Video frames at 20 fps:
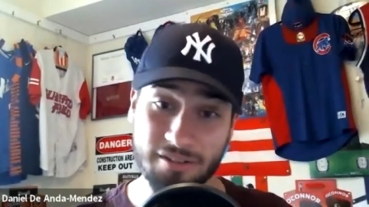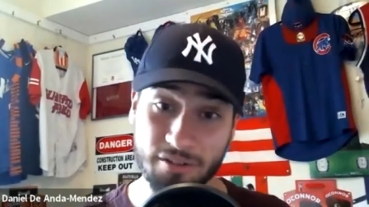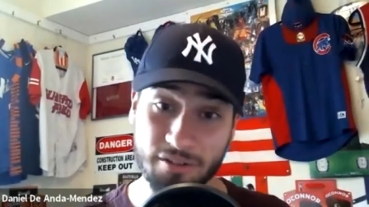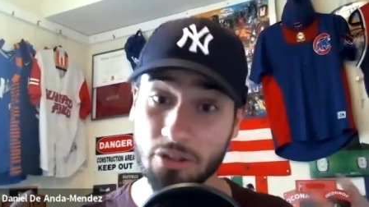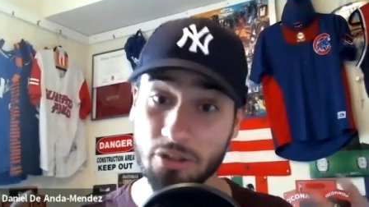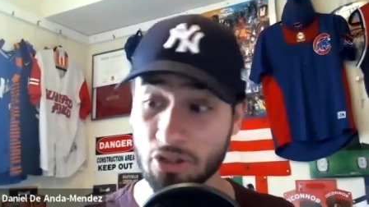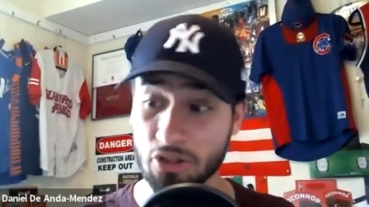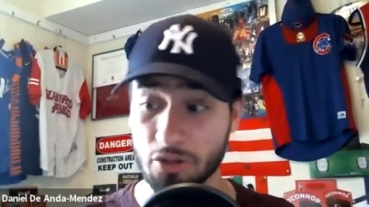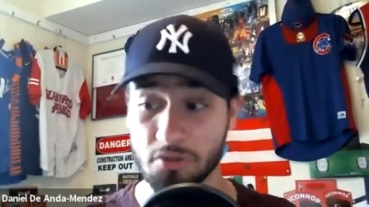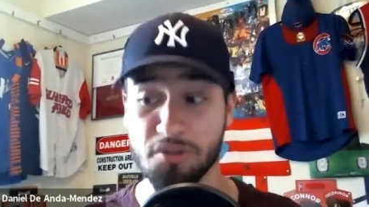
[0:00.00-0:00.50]

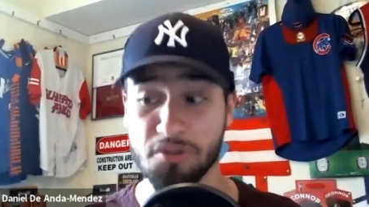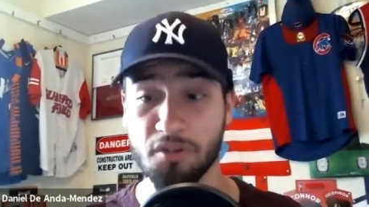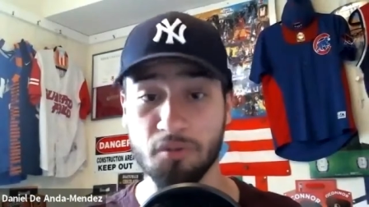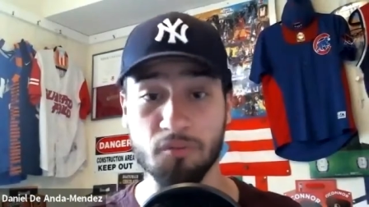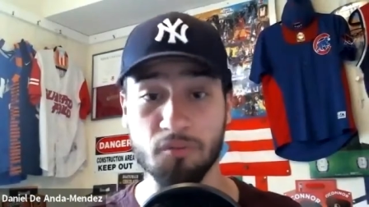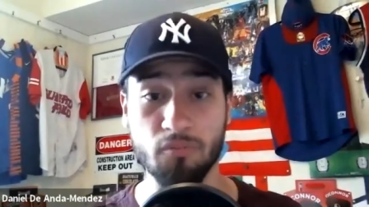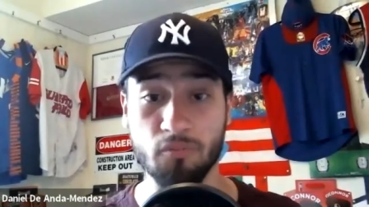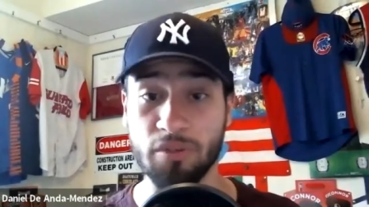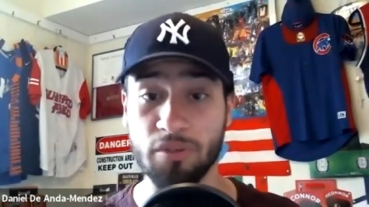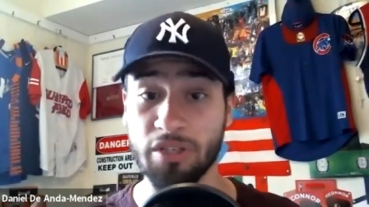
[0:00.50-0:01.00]
So it shows
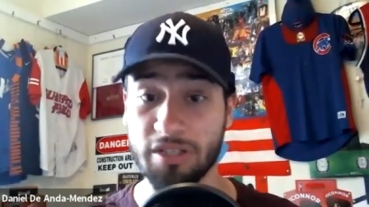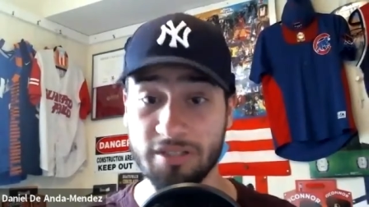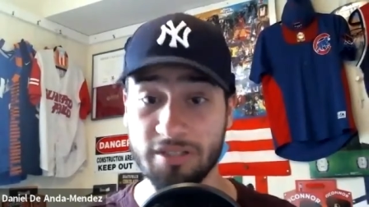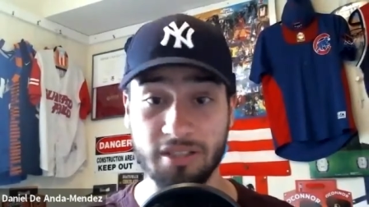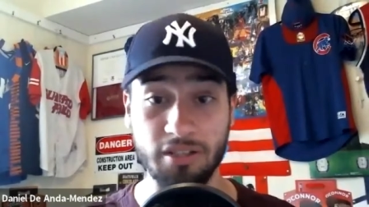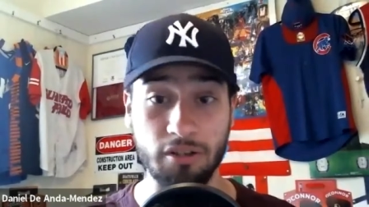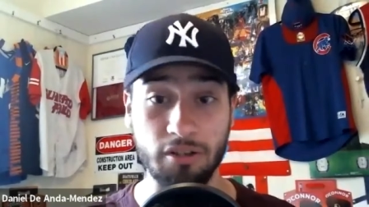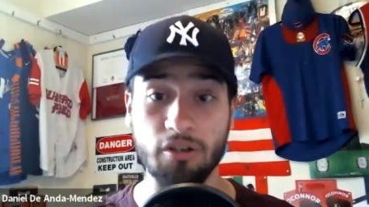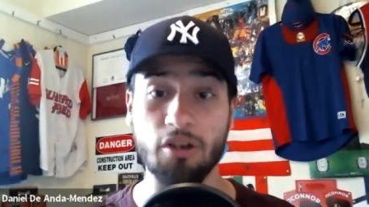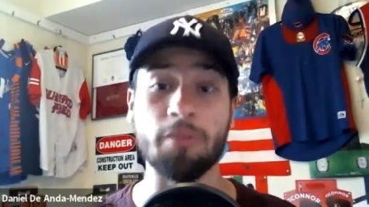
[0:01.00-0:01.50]
you we
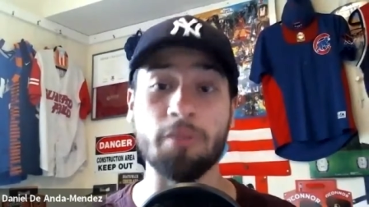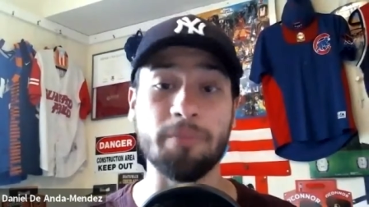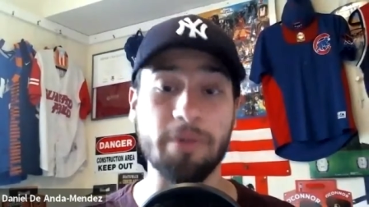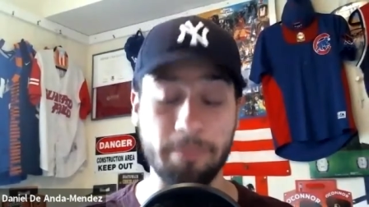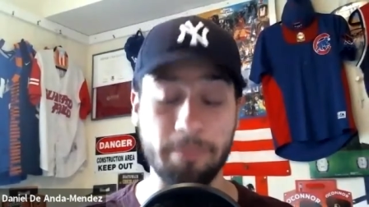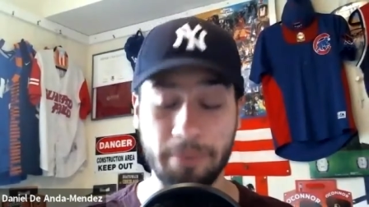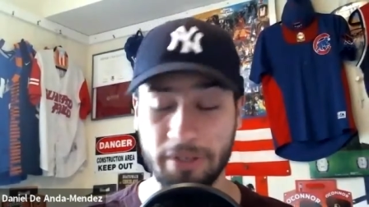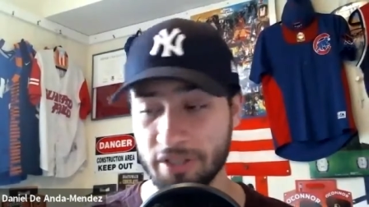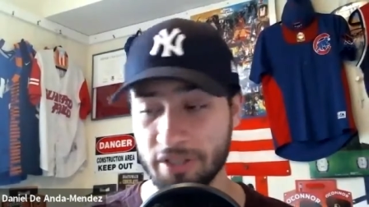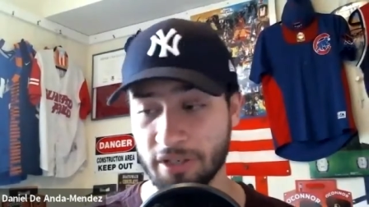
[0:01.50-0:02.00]
need to up
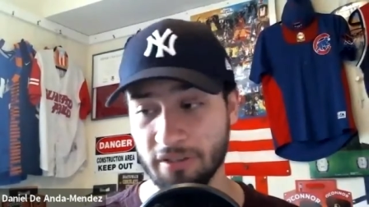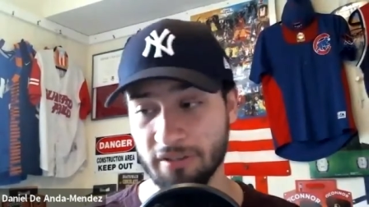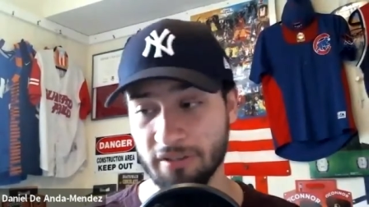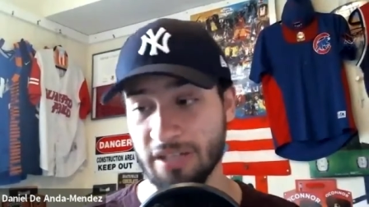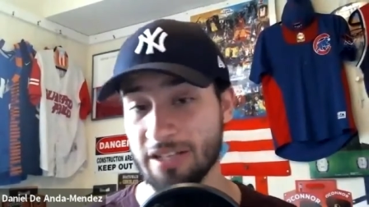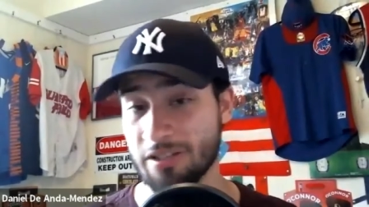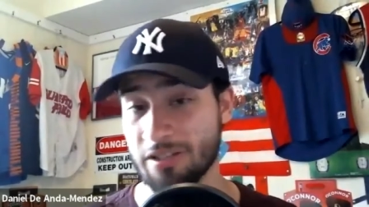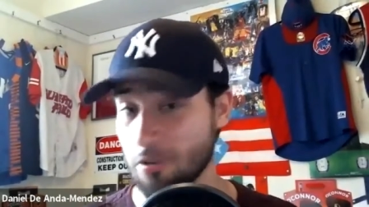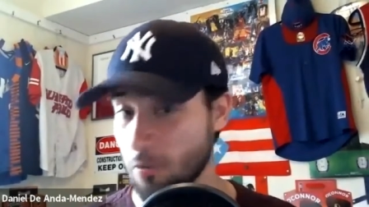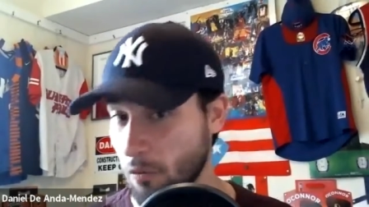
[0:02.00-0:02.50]
the pitching.
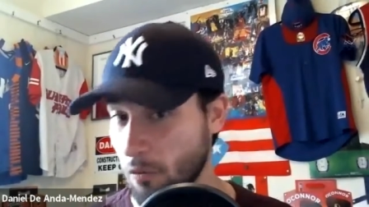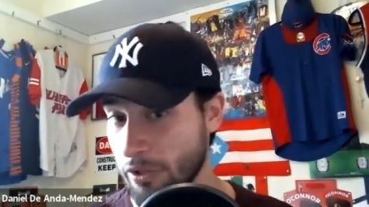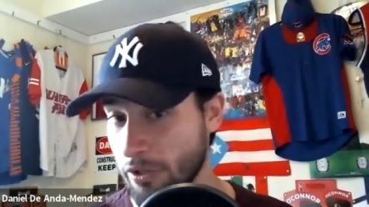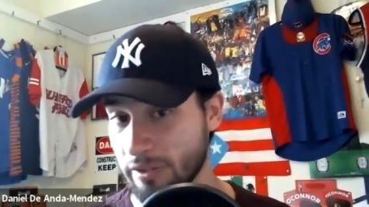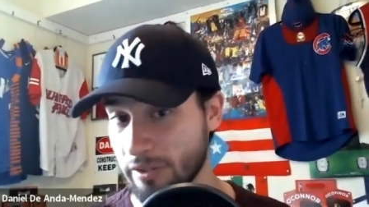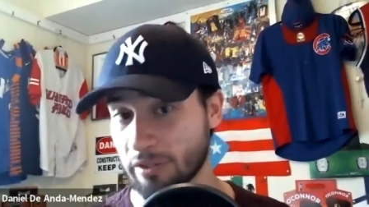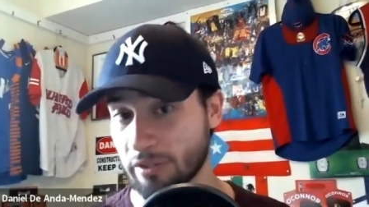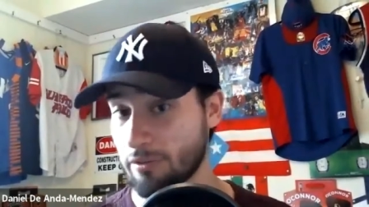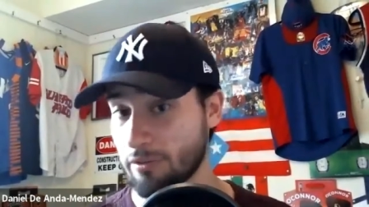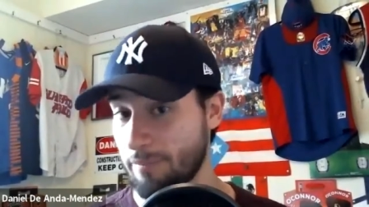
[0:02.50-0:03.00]
That's the
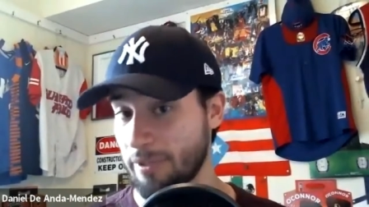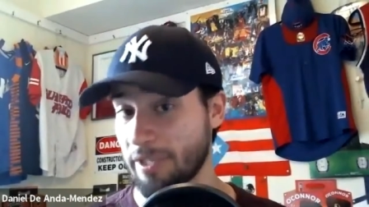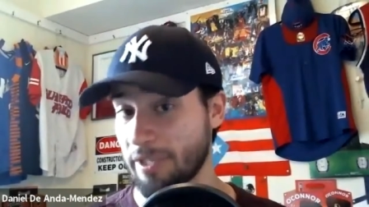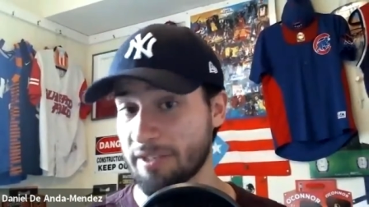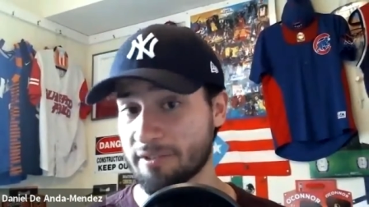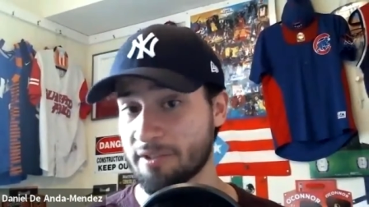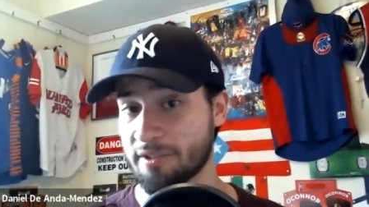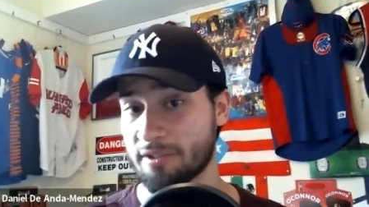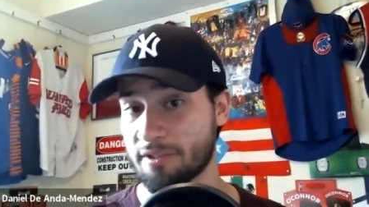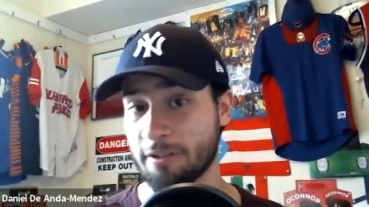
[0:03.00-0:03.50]
one
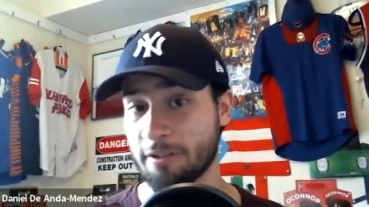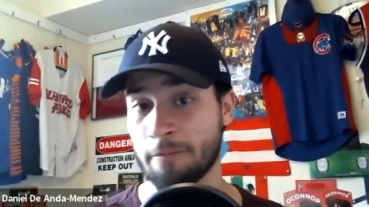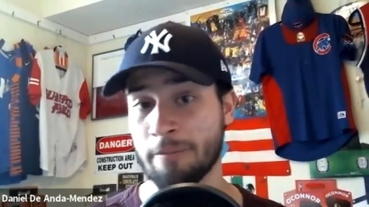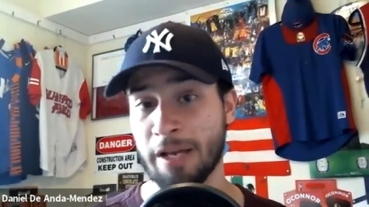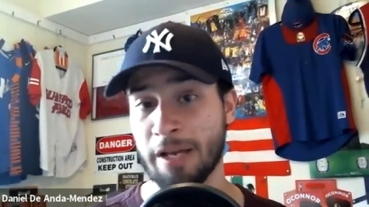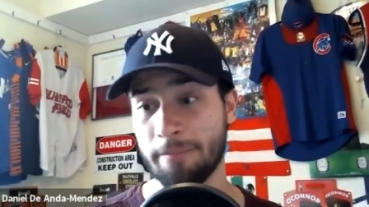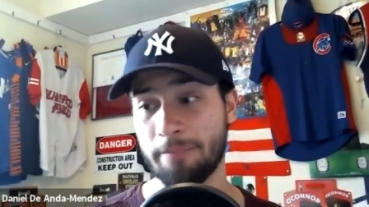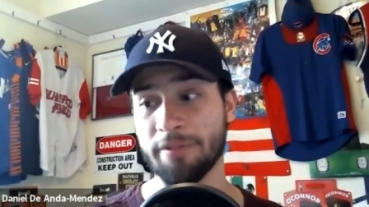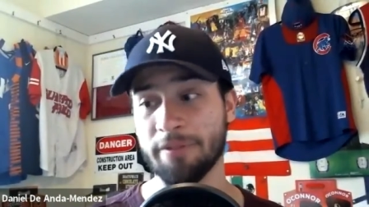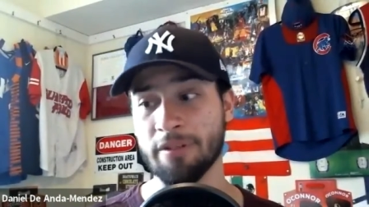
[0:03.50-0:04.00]
biggest concern, in
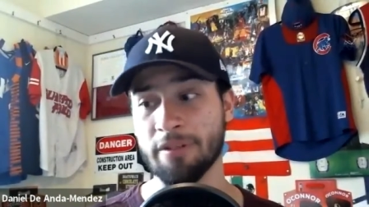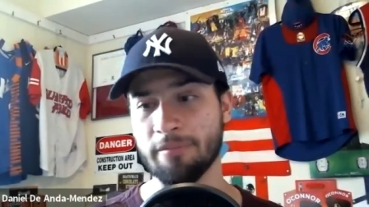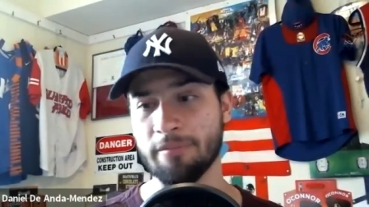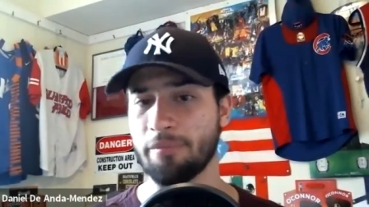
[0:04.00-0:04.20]
my opinion.